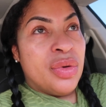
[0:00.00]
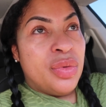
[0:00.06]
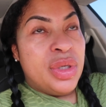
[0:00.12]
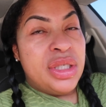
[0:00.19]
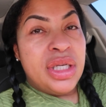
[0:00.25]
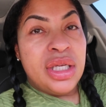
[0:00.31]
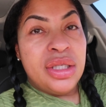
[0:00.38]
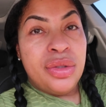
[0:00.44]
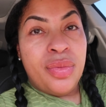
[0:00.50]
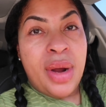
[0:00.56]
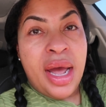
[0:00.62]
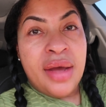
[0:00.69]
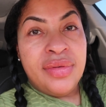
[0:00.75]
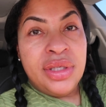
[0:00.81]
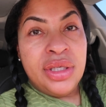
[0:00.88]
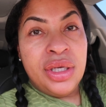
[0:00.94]
We just
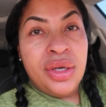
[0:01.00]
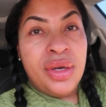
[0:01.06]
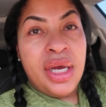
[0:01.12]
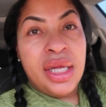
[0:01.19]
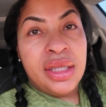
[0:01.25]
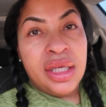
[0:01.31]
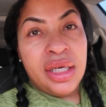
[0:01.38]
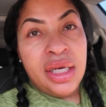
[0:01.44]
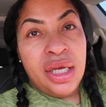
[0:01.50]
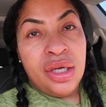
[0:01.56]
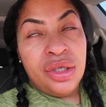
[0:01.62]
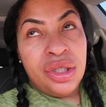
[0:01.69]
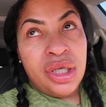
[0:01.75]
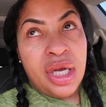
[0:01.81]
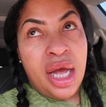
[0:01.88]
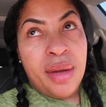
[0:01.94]
arrived here at the nail
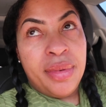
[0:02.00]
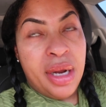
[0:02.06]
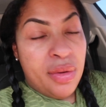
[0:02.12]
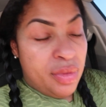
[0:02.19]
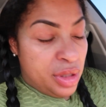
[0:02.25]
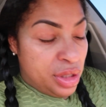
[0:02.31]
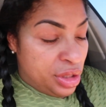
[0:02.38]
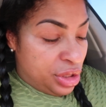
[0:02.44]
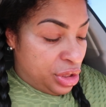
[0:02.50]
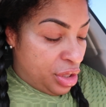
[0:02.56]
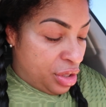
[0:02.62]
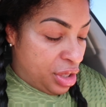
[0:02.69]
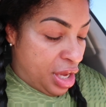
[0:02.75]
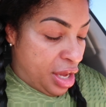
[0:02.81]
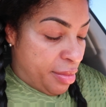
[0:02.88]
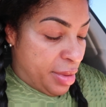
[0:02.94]
shop, and I wanted to show
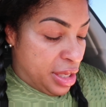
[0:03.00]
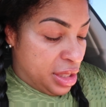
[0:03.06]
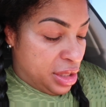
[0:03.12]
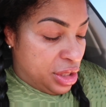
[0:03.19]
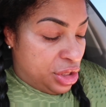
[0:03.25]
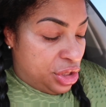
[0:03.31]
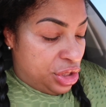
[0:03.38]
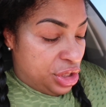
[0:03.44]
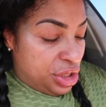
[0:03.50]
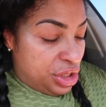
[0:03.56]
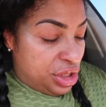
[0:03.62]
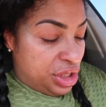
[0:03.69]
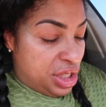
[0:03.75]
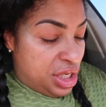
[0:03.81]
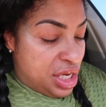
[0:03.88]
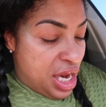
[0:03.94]
y'all my little tree,
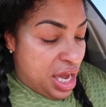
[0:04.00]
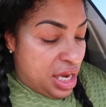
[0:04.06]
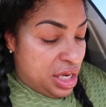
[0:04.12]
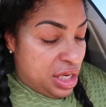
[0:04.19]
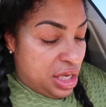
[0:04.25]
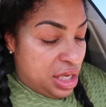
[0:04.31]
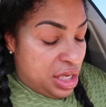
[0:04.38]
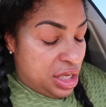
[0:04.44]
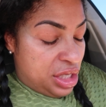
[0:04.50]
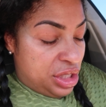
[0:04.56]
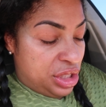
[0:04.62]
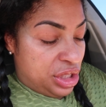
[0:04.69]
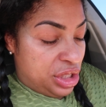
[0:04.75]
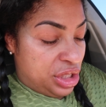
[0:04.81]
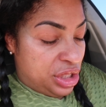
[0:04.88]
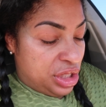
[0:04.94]

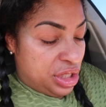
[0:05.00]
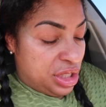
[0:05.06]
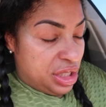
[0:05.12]
Danish.